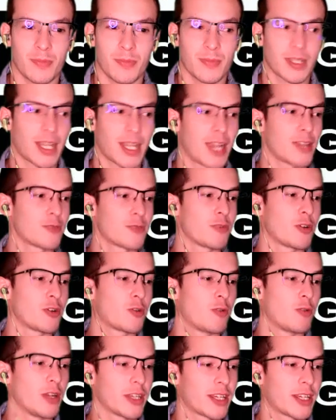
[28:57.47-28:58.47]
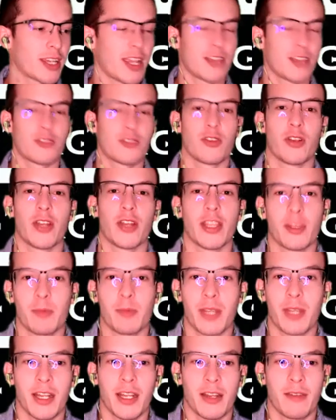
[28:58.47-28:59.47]
guys, real quick, as you heard at the
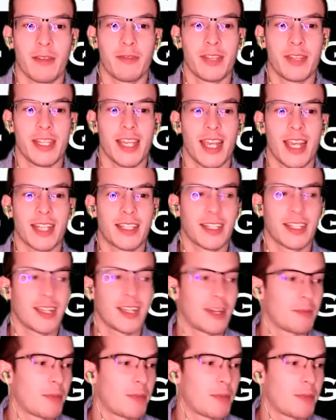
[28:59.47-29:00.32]
beginning of the Octagon